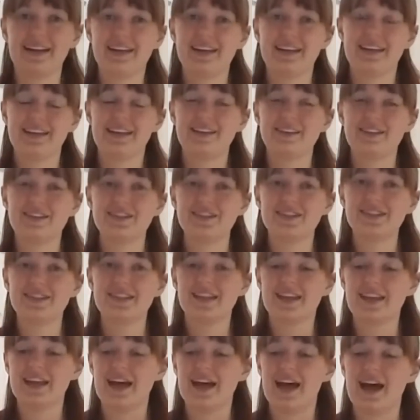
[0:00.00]
Here's
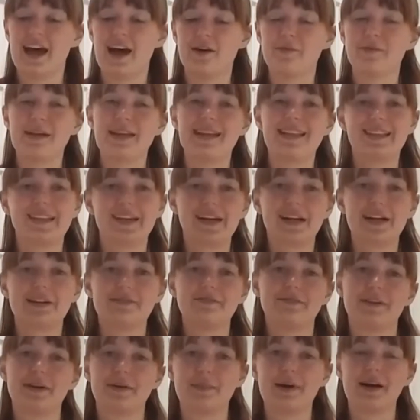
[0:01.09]
how we learn
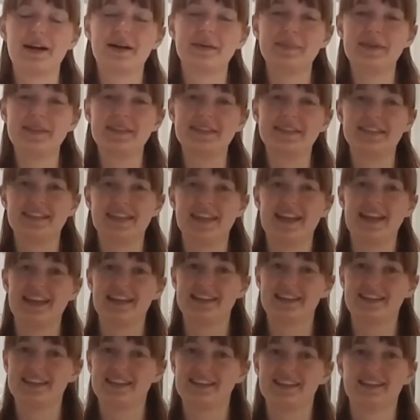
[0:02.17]
from our mistakes.
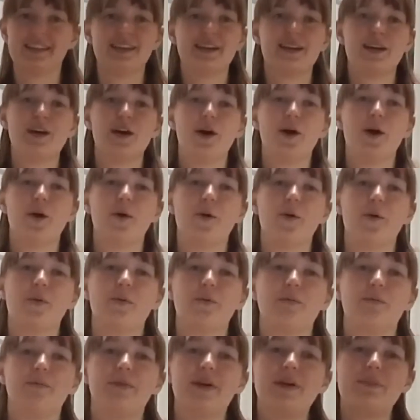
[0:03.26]

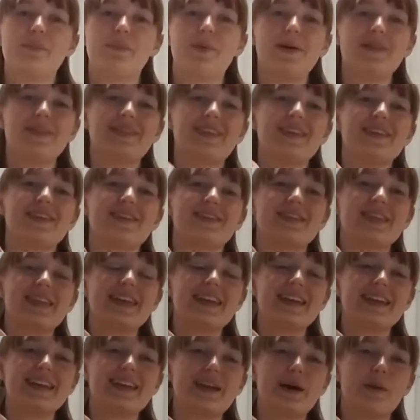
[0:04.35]
We put the thing
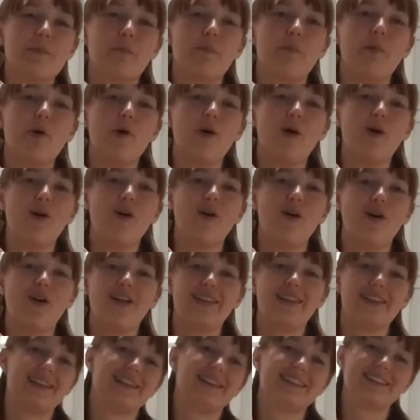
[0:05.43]
in a
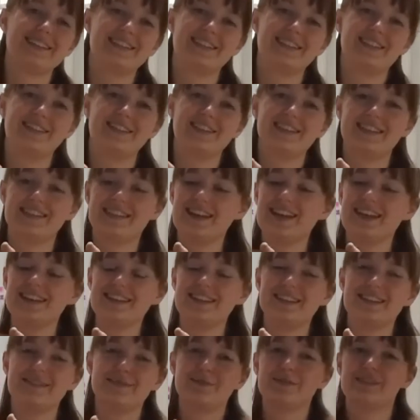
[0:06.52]
bowl so it's not
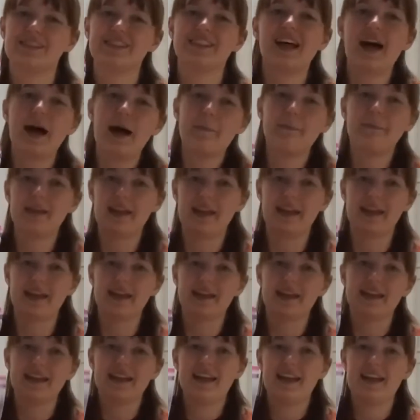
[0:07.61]
so sloppy
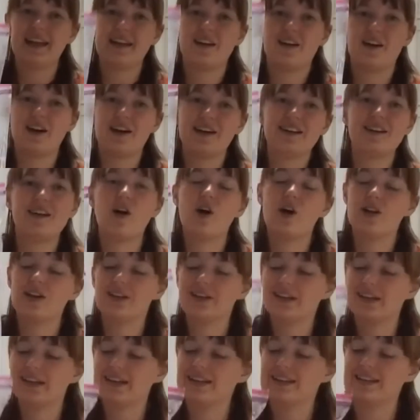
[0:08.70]
and hard to hold
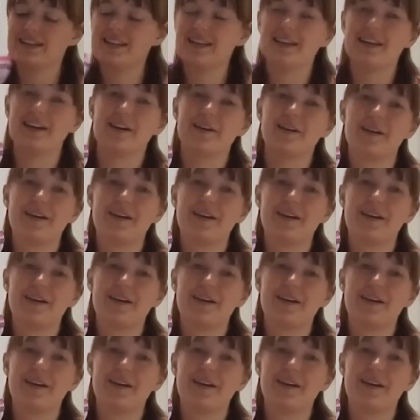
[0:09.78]
on to.